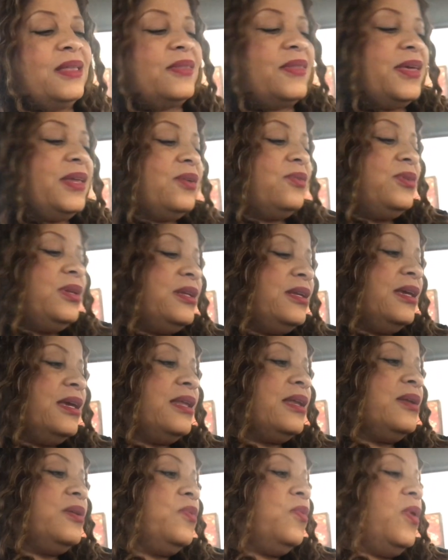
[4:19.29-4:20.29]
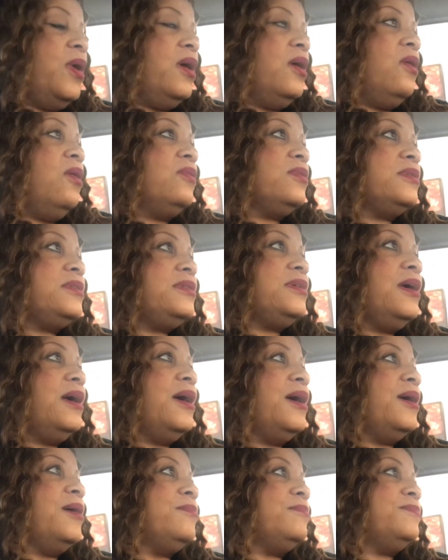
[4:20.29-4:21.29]
they don't need to get in the way all the
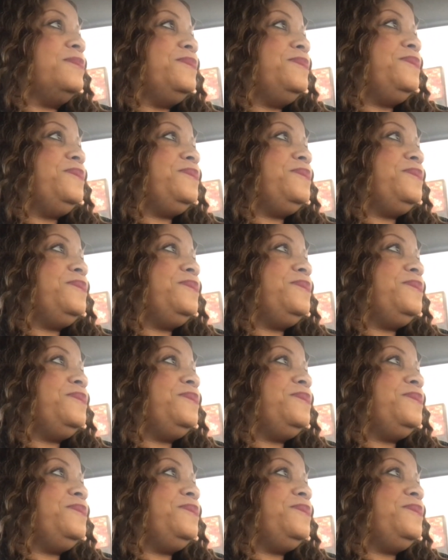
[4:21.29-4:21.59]
time.